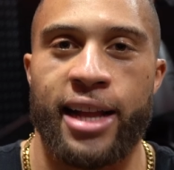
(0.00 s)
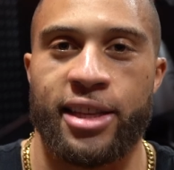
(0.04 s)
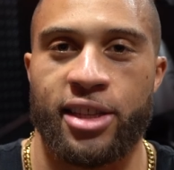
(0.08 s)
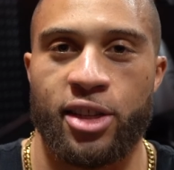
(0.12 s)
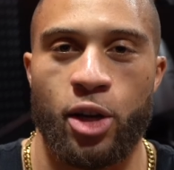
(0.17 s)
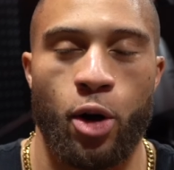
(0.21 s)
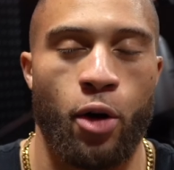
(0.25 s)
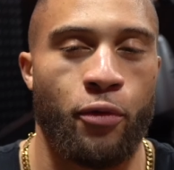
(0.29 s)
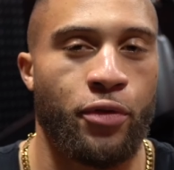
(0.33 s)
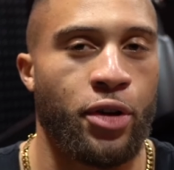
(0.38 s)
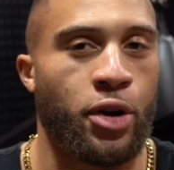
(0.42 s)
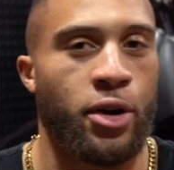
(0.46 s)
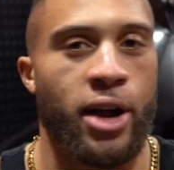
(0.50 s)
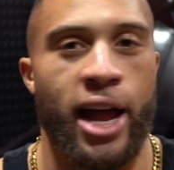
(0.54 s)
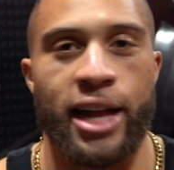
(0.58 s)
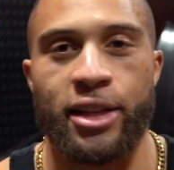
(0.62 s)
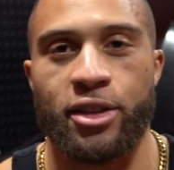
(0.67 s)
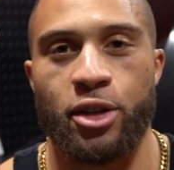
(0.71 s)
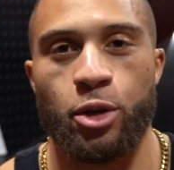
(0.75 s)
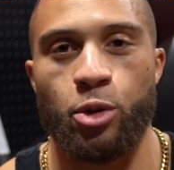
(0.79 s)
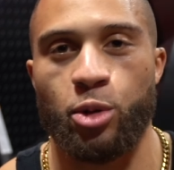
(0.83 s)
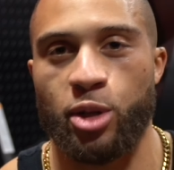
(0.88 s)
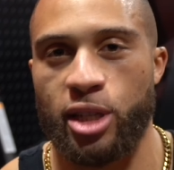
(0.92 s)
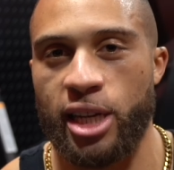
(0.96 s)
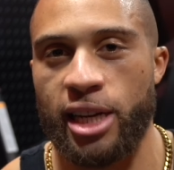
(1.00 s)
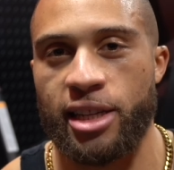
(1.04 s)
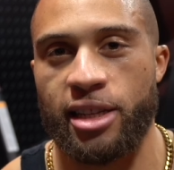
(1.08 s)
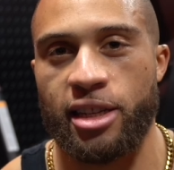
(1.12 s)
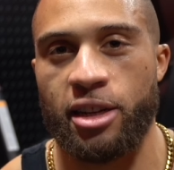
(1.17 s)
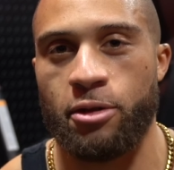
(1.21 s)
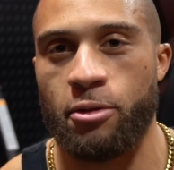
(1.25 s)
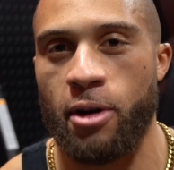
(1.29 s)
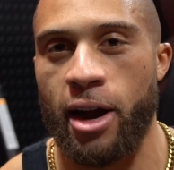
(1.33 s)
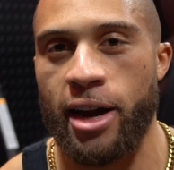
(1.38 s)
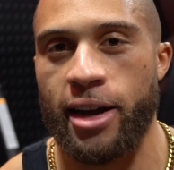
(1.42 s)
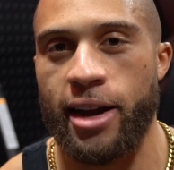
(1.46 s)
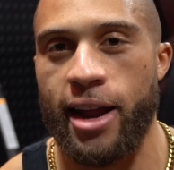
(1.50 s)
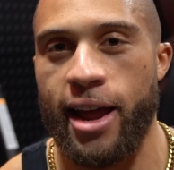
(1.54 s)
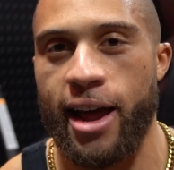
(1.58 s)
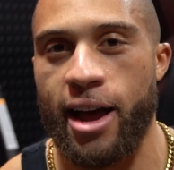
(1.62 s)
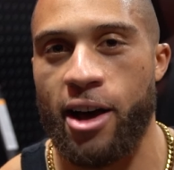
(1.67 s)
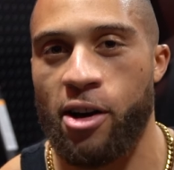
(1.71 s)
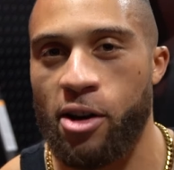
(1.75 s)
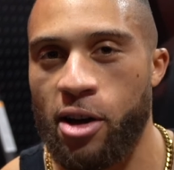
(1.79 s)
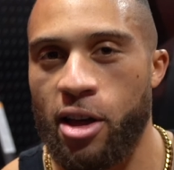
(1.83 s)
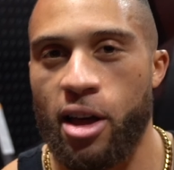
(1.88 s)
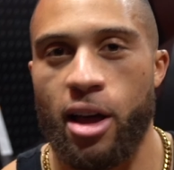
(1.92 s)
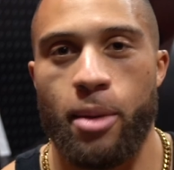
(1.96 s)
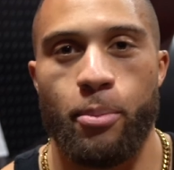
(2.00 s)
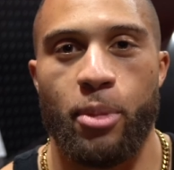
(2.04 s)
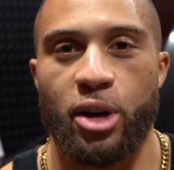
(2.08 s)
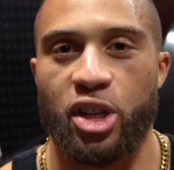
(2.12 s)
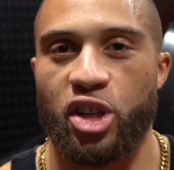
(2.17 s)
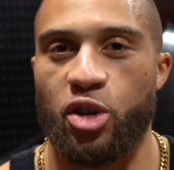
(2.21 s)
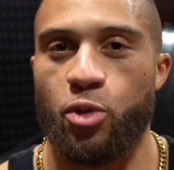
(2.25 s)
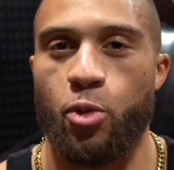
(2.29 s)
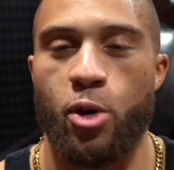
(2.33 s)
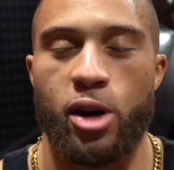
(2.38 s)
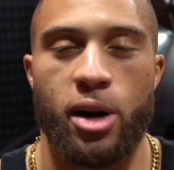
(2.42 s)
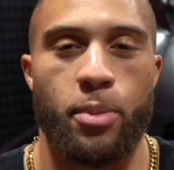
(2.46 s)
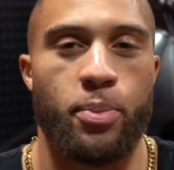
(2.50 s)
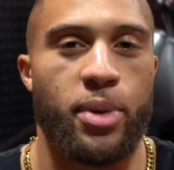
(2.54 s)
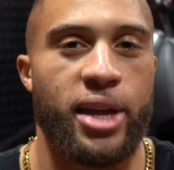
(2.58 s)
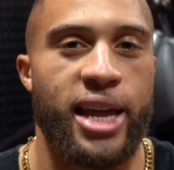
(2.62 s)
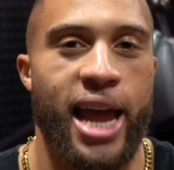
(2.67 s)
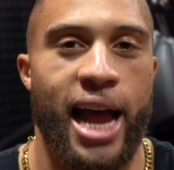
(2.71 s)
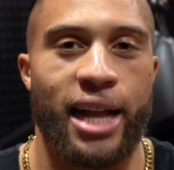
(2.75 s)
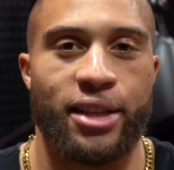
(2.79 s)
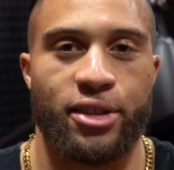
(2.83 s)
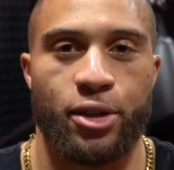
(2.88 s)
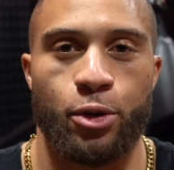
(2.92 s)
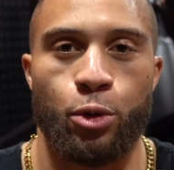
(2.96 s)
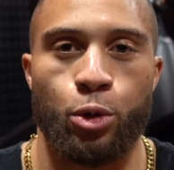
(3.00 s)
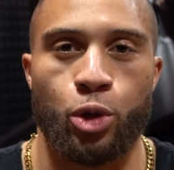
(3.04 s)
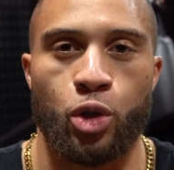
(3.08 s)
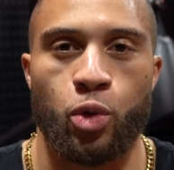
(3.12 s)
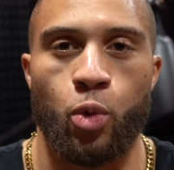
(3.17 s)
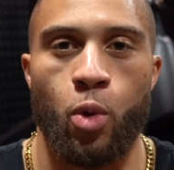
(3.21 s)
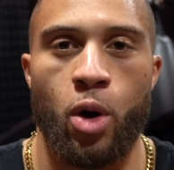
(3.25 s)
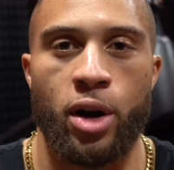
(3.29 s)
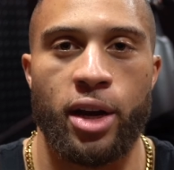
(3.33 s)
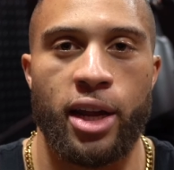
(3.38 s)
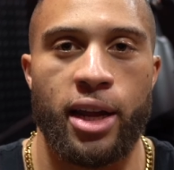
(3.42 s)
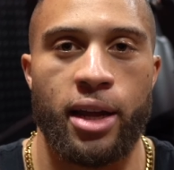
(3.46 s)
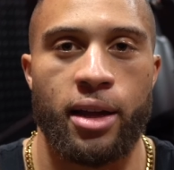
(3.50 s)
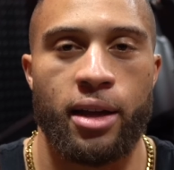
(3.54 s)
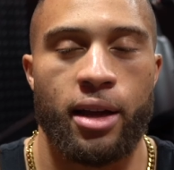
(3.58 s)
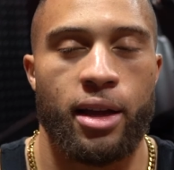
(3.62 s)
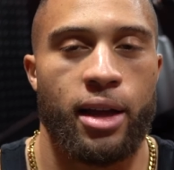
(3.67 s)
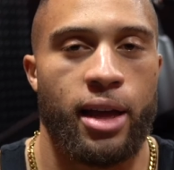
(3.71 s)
So if you're at 260 right now, but you want to be at 220,